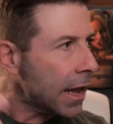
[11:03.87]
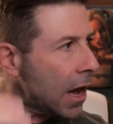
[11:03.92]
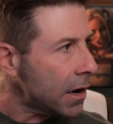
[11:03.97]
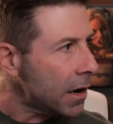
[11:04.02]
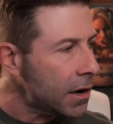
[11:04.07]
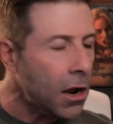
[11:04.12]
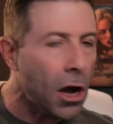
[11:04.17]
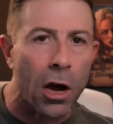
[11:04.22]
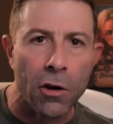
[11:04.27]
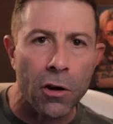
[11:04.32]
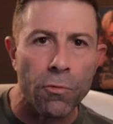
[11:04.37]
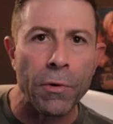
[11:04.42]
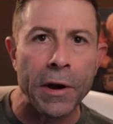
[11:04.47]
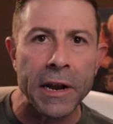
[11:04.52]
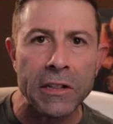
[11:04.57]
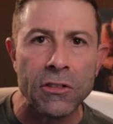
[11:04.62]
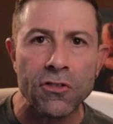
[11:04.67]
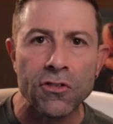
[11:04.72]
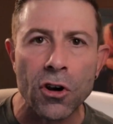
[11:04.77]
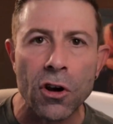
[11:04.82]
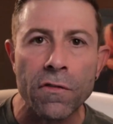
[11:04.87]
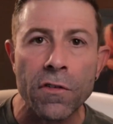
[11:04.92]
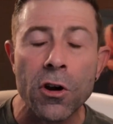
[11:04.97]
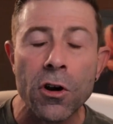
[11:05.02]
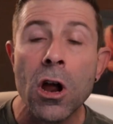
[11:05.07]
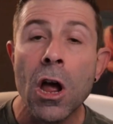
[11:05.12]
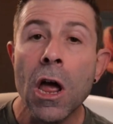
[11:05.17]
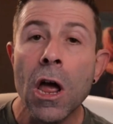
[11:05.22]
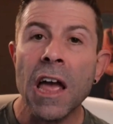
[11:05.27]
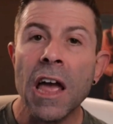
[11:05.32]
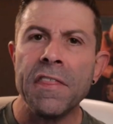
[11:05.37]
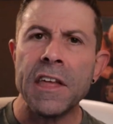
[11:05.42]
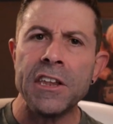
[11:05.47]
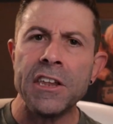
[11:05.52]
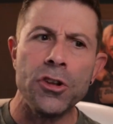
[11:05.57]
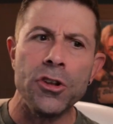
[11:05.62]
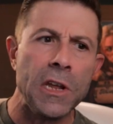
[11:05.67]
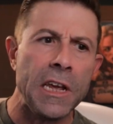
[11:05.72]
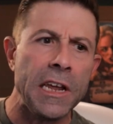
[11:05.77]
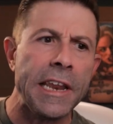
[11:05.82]
on an unraid server, and then
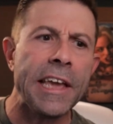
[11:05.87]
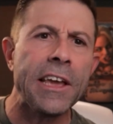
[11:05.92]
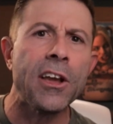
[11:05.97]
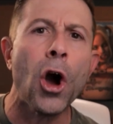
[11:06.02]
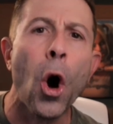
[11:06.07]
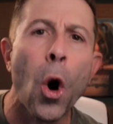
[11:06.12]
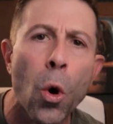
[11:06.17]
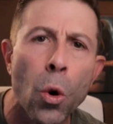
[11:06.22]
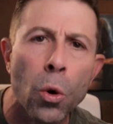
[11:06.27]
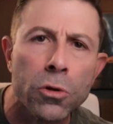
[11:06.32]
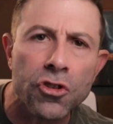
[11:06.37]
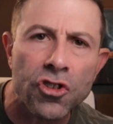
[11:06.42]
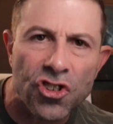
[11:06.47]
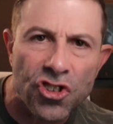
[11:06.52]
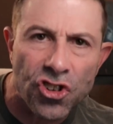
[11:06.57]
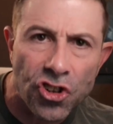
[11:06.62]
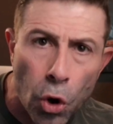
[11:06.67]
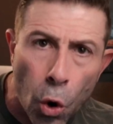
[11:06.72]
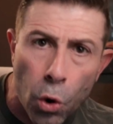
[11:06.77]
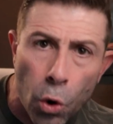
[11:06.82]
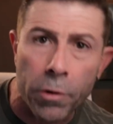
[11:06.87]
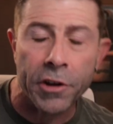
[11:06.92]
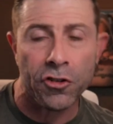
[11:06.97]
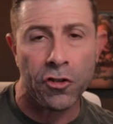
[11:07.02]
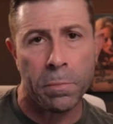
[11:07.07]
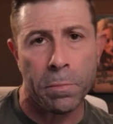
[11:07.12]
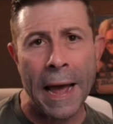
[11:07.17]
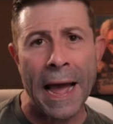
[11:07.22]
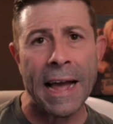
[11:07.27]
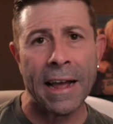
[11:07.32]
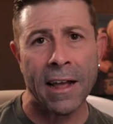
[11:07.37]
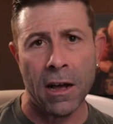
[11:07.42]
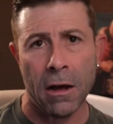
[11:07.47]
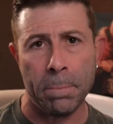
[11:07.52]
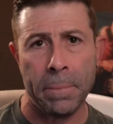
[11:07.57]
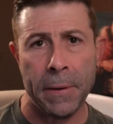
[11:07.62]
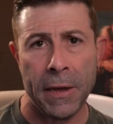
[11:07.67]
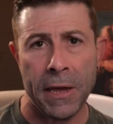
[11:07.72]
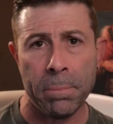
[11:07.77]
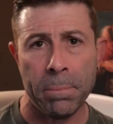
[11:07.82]
you need a cold storage
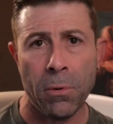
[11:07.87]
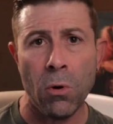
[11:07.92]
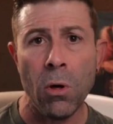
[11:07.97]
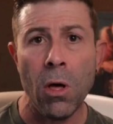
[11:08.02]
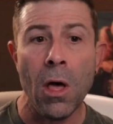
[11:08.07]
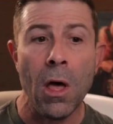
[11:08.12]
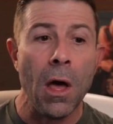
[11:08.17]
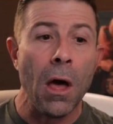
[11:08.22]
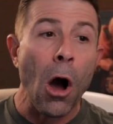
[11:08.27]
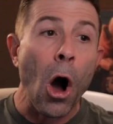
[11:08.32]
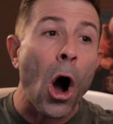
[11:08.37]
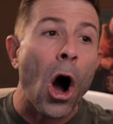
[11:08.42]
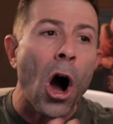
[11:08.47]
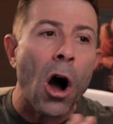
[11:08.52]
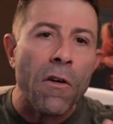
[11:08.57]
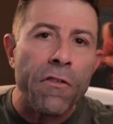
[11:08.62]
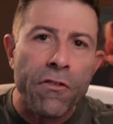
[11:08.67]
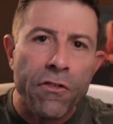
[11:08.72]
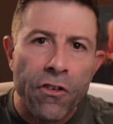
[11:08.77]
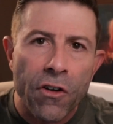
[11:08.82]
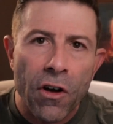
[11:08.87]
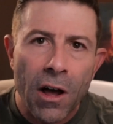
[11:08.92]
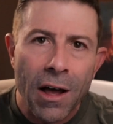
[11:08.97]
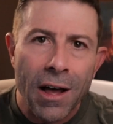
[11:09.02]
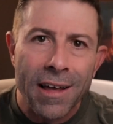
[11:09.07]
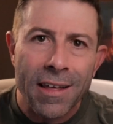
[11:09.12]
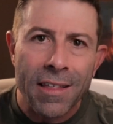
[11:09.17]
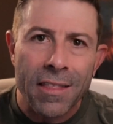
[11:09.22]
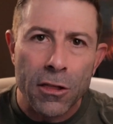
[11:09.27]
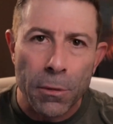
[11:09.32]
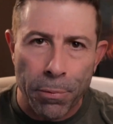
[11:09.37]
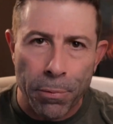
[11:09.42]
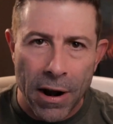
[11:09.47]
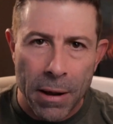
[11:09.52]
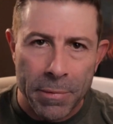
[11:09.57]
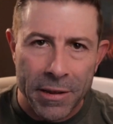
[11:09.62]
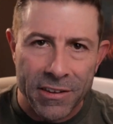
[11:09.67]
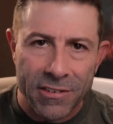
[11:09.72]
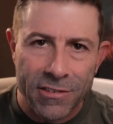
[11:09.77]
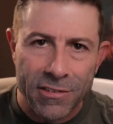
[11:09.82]
backup, people, off the
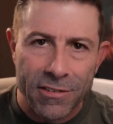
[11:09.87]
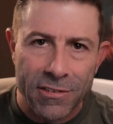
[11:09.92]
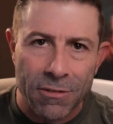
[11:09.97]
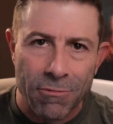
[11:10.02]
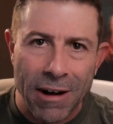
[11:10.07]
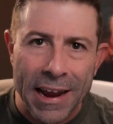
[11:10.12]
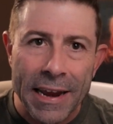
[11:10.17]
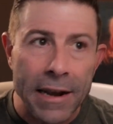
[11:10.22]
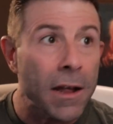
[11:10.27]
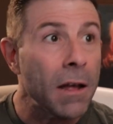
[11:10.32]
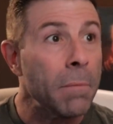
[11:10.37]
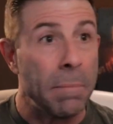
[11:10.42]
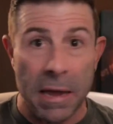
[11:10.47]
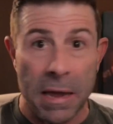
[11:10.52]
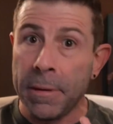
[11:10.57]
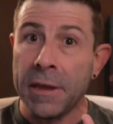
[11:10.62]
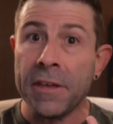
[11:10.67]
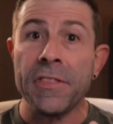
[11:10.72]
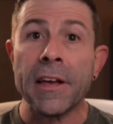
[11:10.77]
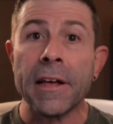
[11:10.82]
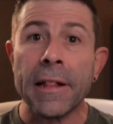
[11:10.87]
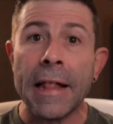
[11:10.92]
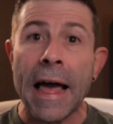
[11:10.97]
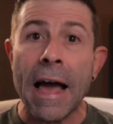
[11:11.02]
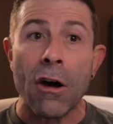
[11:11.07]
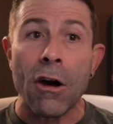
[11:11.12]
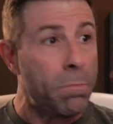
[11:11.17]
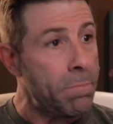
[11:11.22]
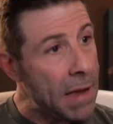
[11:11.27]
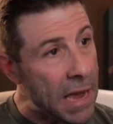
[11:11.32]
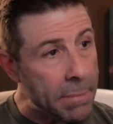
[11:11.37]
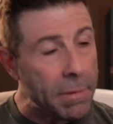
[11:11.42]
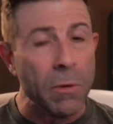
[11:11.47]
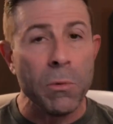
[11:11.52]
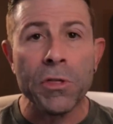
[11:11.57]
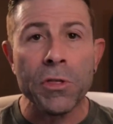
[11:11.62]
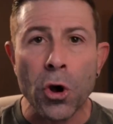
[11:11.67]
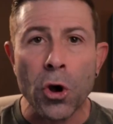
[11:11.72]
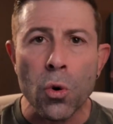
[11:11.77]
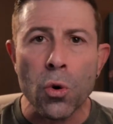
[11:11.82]
premise, right? Maybe in the cloud, maybe
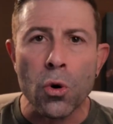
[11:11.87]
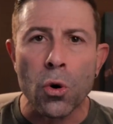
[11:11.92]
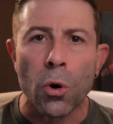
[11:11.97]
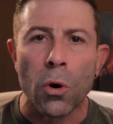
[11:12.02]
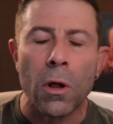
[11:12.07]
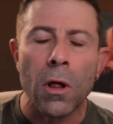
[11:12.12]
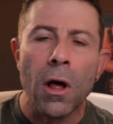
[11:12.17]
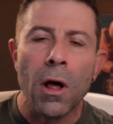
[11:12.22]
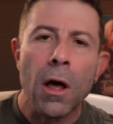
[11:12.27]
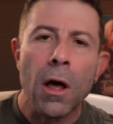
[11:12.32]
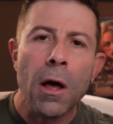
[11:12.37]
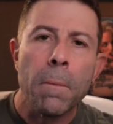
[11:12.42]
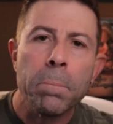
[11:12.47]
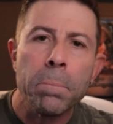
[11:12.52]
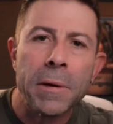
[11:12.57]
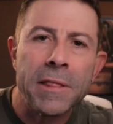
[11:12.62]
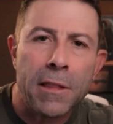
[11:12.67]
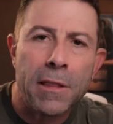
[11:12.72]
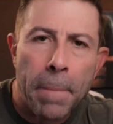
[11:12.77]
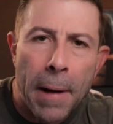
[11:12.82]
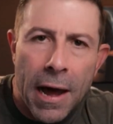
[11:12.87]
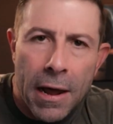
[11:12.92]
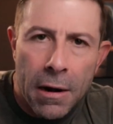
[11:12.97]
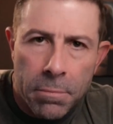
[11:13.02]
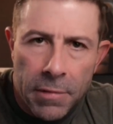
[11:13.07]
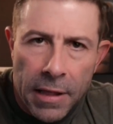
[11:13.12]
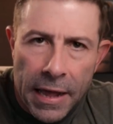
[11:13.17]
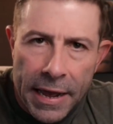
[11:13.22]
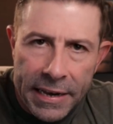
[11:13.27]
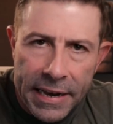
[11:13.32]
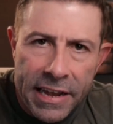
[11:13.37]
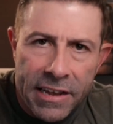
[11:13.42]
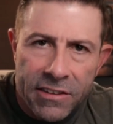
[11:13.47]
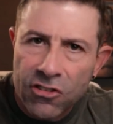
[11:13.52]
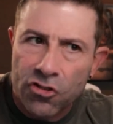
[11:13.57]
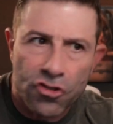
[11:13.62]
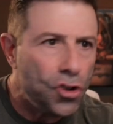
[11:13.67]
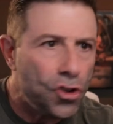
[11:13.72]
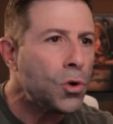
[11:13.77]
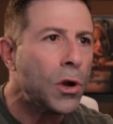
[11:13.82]
with Google. But the bottom line is,
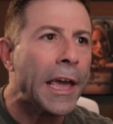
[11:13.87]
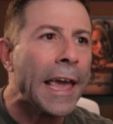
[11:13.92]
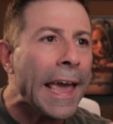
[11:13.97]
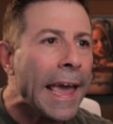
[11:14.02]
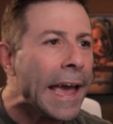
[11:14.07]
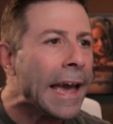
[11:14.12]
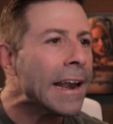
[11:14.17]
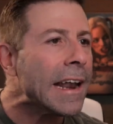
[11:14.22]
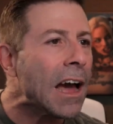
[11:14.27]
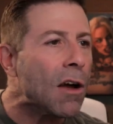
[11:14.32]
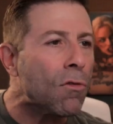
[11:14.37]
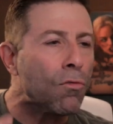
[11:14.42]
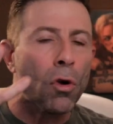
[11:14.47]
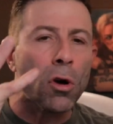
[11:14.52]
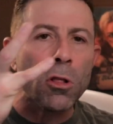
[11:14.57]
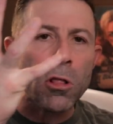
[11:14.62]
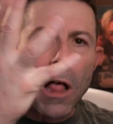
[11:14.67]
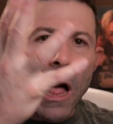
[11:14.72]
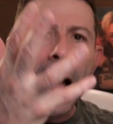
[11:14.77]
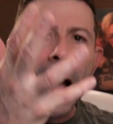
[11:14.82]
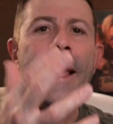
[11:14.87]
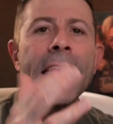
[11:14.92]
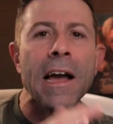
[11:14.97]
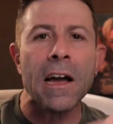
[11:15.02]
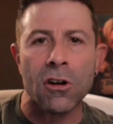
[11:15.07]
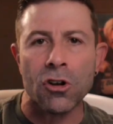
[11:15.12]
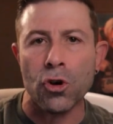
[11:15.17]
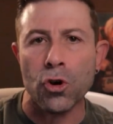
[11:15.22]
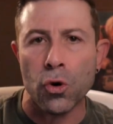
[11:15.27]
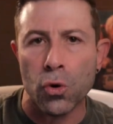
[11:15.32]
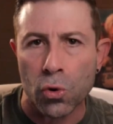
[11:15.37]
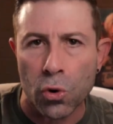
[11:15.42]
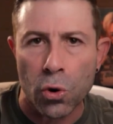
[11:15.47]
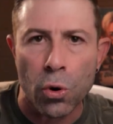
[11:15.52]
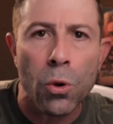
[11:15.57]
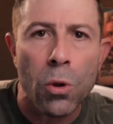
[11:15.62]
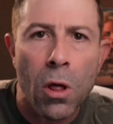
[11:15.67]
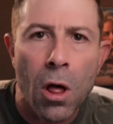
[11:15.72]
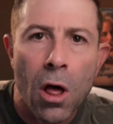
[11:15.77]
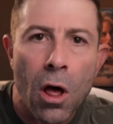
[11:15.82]
is you cannot rely on
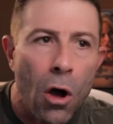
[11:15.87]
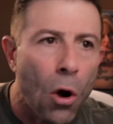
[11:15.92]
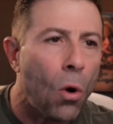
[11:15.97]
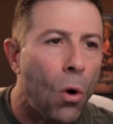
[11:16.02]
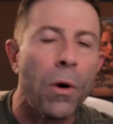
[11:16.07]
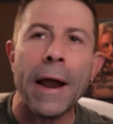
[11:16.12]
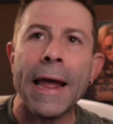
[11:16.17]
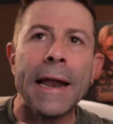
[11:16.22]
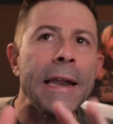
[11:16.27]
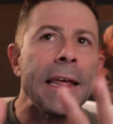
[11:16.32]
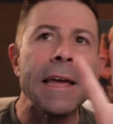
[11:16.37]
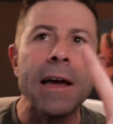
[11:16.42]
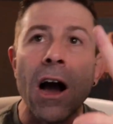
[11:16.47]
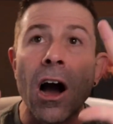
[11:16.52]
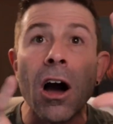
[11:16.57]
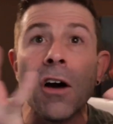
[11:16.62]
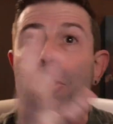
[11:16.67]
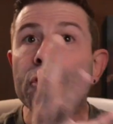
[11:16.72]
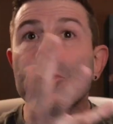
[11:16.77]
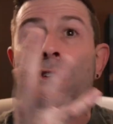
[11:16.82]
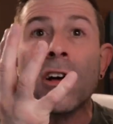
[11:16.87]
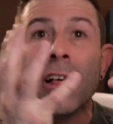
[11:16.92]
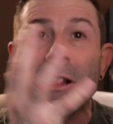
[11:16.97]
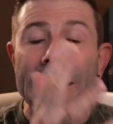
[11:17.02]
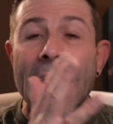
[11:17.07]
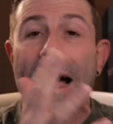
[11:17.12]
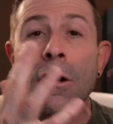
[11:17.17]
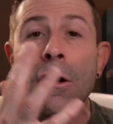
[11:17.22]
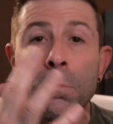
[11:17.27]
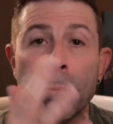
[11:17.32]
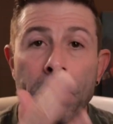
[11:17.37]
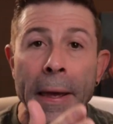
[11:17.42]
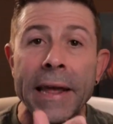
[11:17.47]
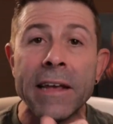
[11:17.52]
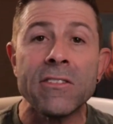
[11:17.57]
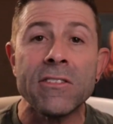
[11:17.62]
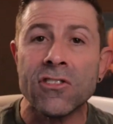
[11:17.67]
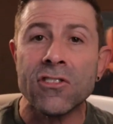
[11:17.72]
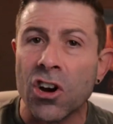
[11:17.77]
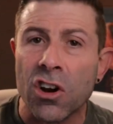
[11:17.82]
Google or any other
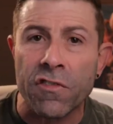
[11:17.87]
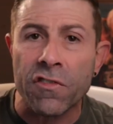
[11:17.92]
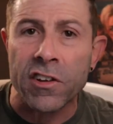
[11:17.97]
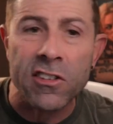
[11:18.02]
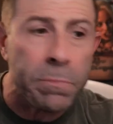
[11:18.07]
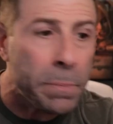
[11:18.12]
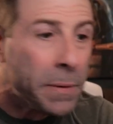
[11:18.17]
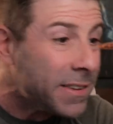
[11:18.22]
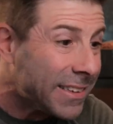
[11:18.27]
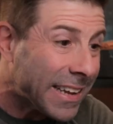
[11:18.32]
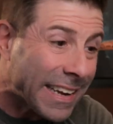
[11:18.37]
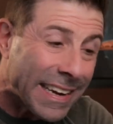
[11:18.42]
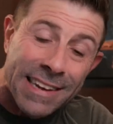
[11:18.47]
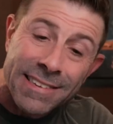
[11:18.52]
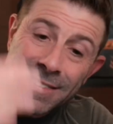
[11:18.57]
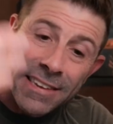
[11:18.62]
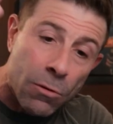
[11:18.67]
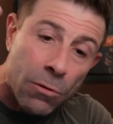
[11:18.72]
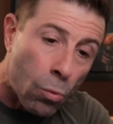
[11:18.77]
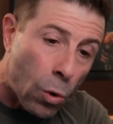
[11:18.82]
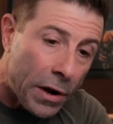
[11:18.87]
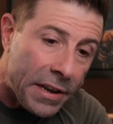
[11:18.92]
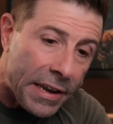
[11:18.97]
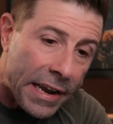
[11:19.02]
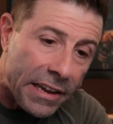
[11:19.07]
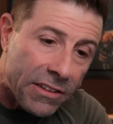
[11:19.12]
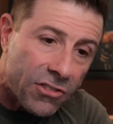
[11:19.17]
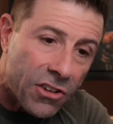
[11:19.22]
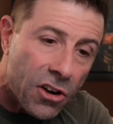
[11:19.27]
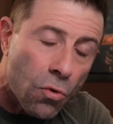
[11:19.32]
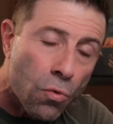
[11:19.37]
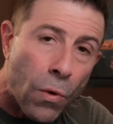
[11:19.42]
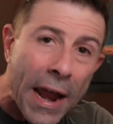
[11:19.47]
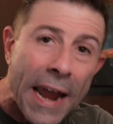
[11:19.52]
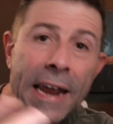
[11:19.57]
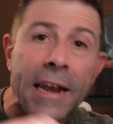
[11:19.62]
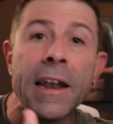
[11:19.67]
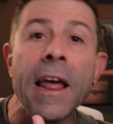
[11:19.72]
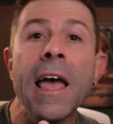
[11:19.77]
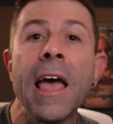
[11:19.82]
cloud-based service because like I said, one day it's gonna
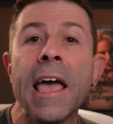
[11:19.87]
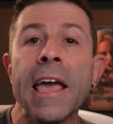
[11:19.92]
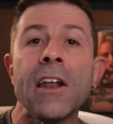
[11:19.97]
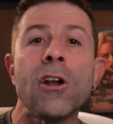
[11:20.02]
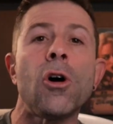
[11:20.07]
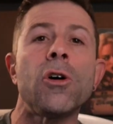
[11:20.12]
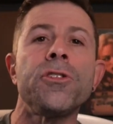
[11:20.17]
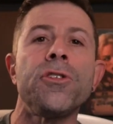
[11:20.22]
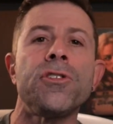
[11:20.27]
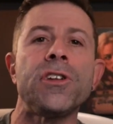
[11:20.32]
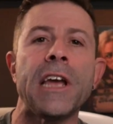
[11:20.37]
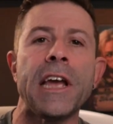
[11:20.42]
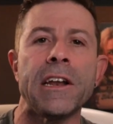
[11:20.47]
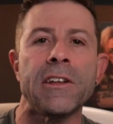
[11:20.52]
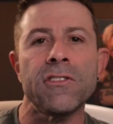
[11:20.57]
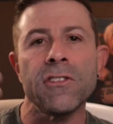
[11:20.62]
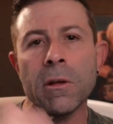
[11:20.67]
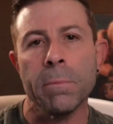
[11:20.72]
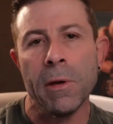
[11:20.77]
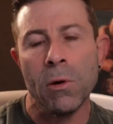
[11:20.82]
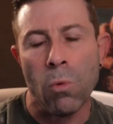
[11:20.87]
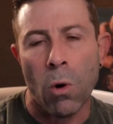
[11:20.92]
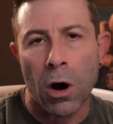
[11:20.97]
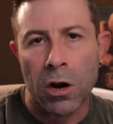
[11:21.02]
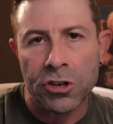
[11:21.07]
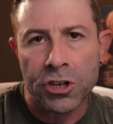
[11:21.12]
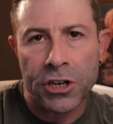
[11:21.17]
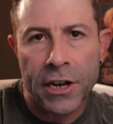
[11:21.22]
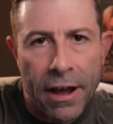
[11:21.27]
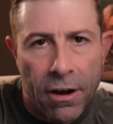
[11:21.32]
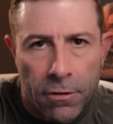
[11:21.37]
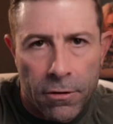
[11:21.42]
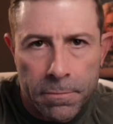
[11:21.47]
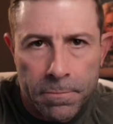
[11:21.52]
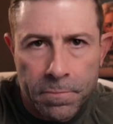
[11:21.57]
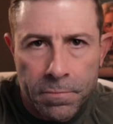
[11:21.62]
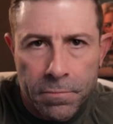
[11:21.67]
rain and all your data is gonna be washed out.